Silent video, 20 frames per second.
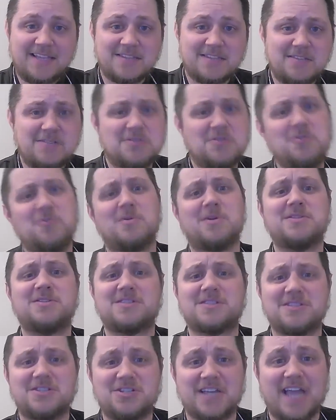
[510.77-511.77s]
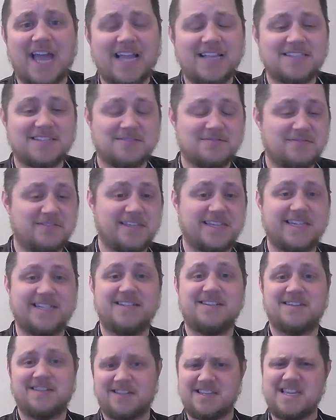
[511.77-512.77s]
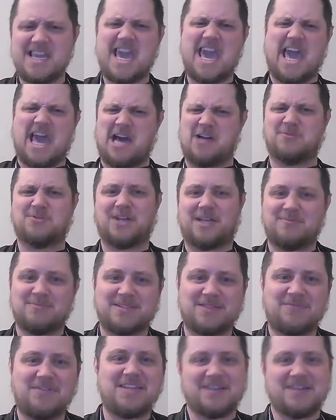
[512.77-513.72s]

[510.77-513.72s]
Oh, who wants to chat? So I'm thinking, yeah, I'll type something.